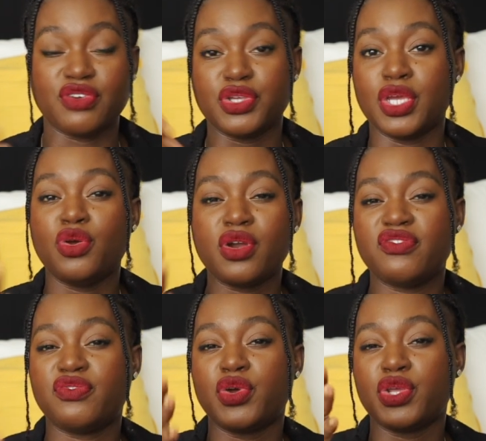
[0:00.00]
For you, in
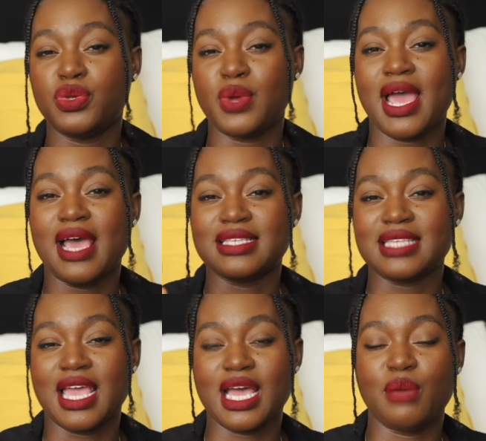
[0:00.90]
order for you
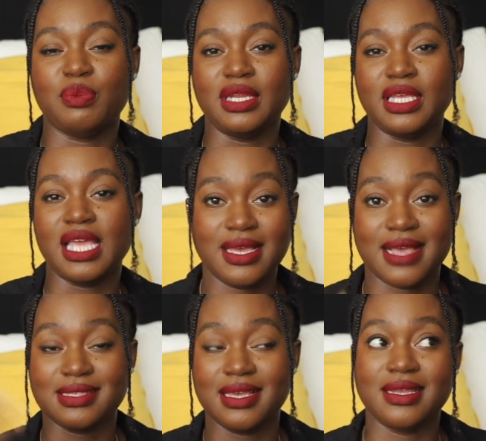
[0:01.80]
as a company,
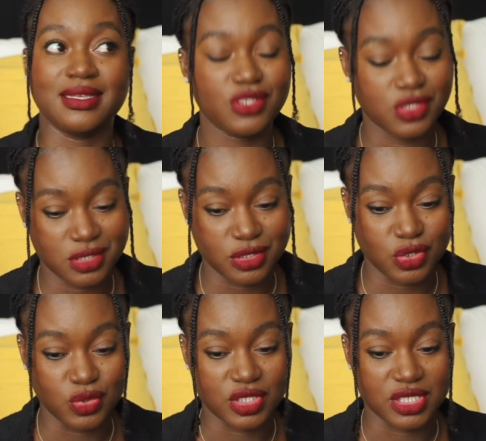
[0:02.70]
as an
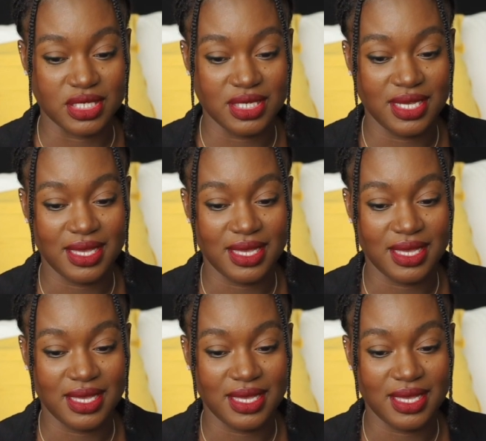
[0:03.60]
institution